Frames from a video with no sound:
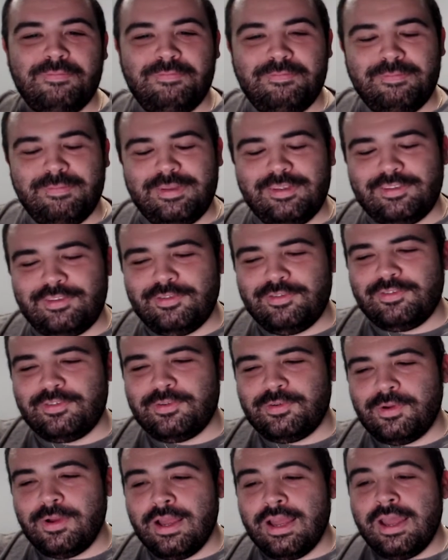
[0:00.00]

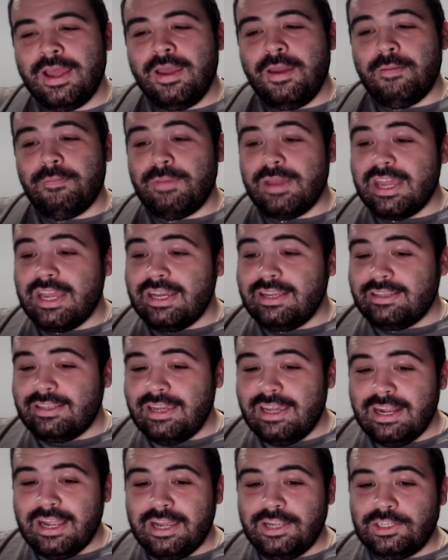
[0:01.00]
Mizuzu, being a
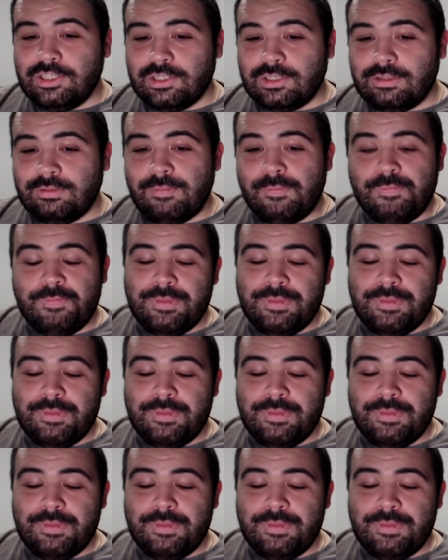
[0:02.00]
teenager,